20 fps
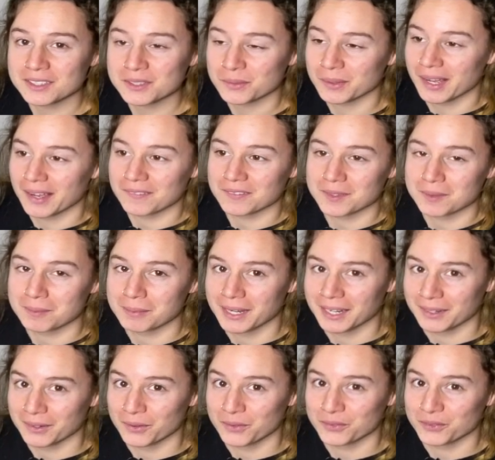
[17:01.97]
we'll have to
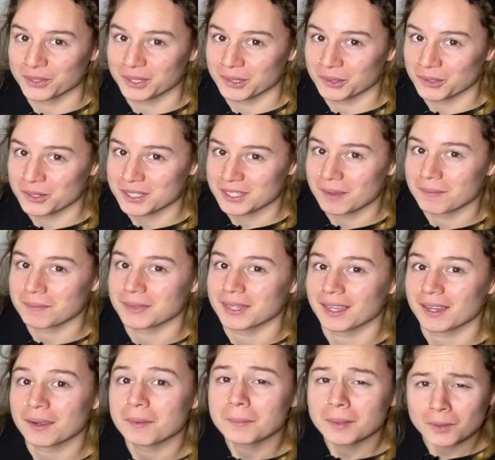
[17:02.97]
paint over it or something,
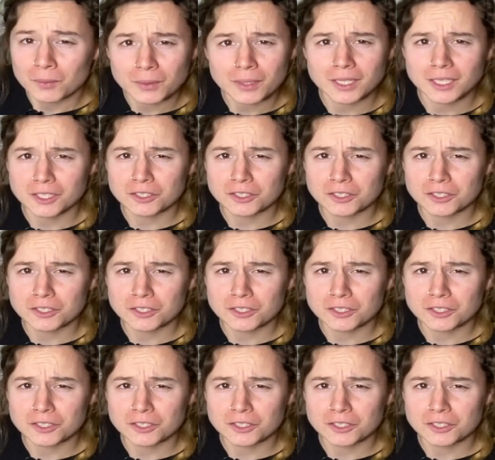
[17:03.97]
but we're gonna